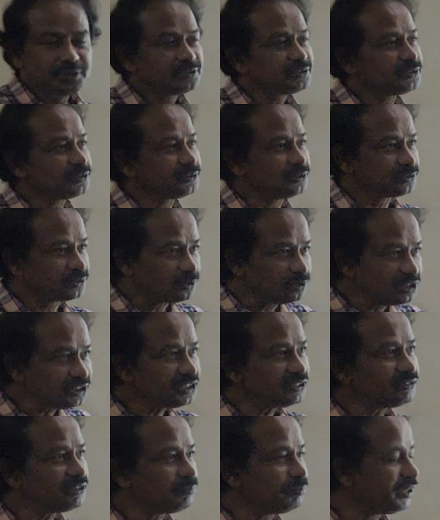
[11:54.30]
So the
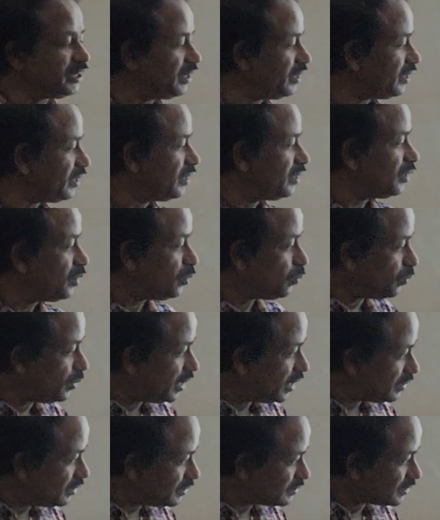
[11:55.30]
solution will be
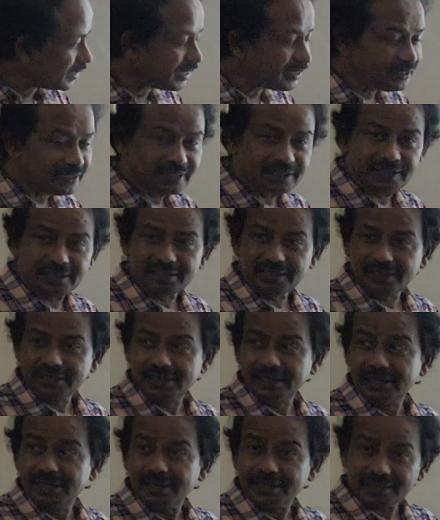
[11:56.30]
where the circle
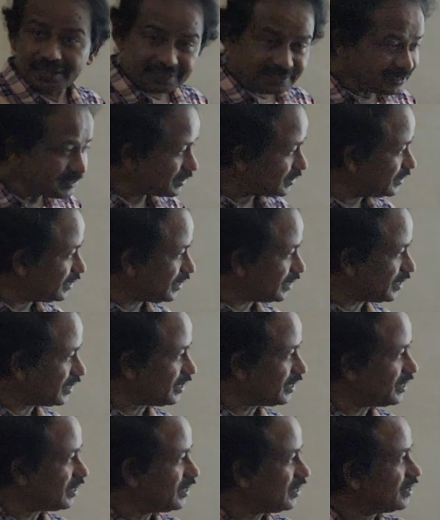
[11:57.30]
cuts
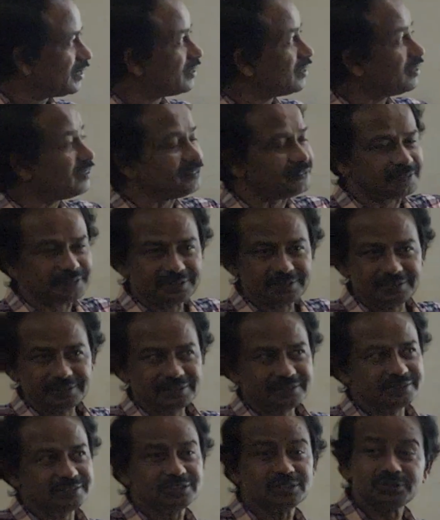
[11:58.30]
the
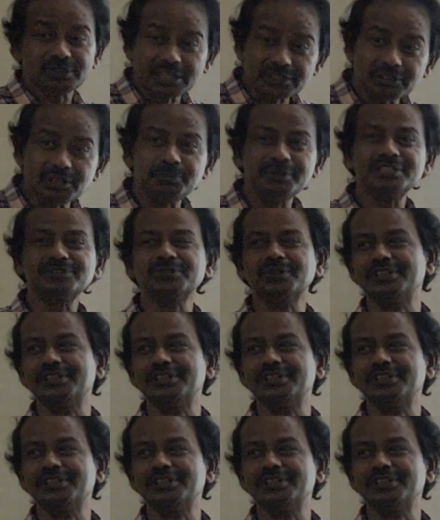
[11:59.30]
curve. So that will be the